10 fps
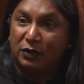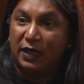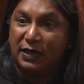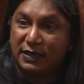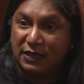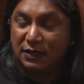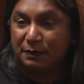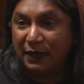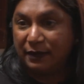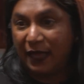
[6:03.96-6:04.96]
on their
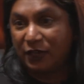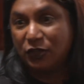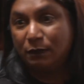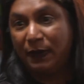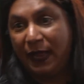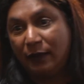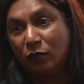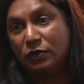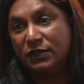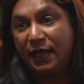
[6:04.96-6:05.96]
six-month action plan
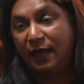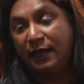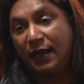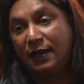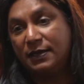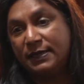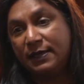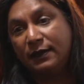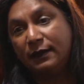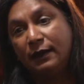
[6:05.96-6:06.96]
because they are
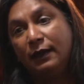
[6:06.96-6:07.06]
grey-listed,